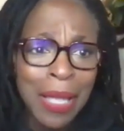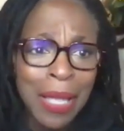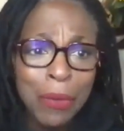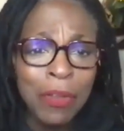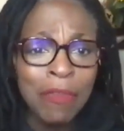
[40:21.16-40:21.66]

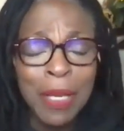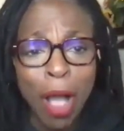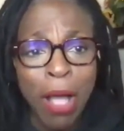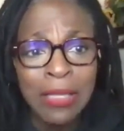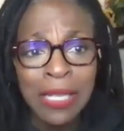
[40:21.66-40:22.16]
we've been
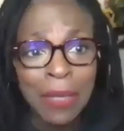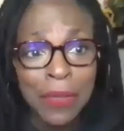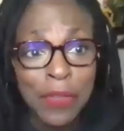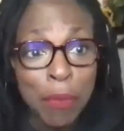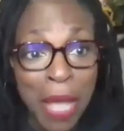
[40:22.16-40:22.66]
all dealing with
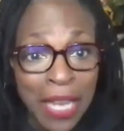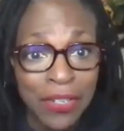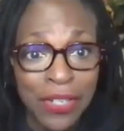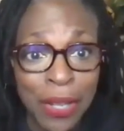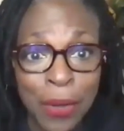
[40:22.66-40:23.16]
so
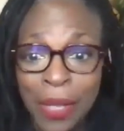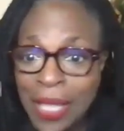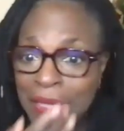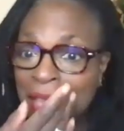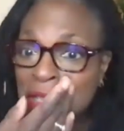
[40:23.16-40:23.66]
much. So
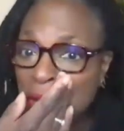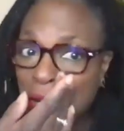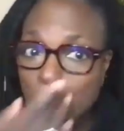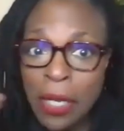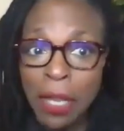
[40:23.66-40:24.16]
they
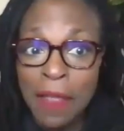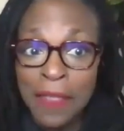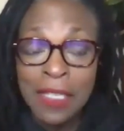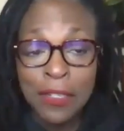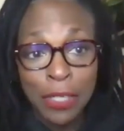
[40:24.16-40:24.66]
started working on
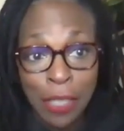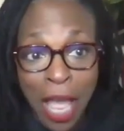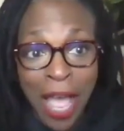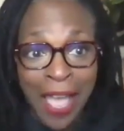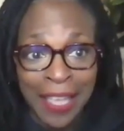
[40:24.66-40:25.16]
this in
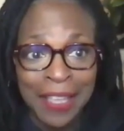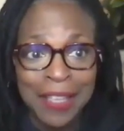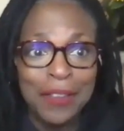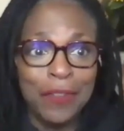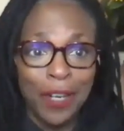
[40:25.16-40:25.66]
July
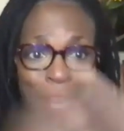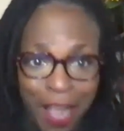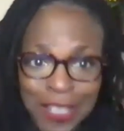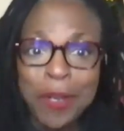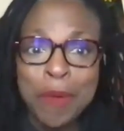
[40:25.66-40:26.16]
for
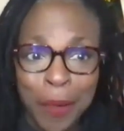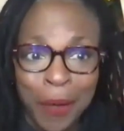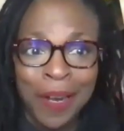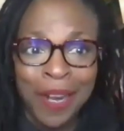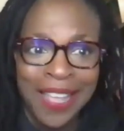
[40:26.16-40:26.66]

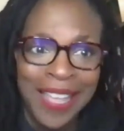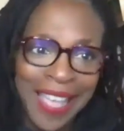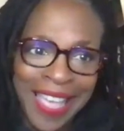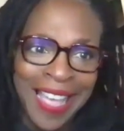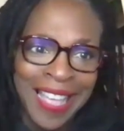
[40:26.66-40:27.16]
October
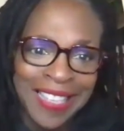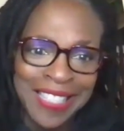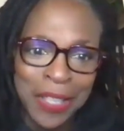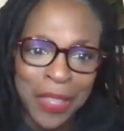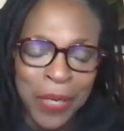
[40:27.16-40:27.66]

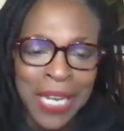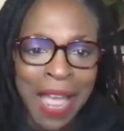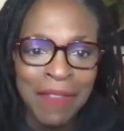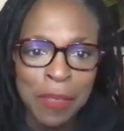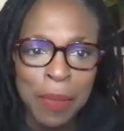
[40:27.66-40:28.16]
so that we'd
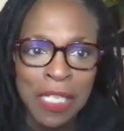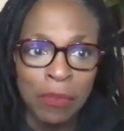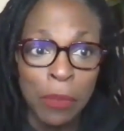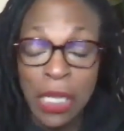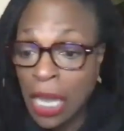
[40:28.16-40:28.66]
have this piece of
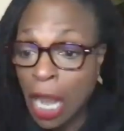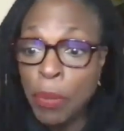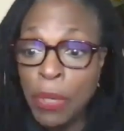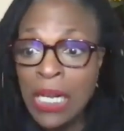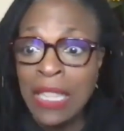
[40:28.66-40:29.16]
music. And I'll
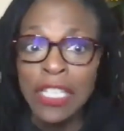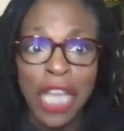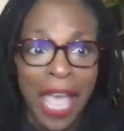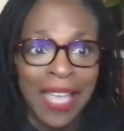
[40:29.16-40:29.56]
put it in the chat.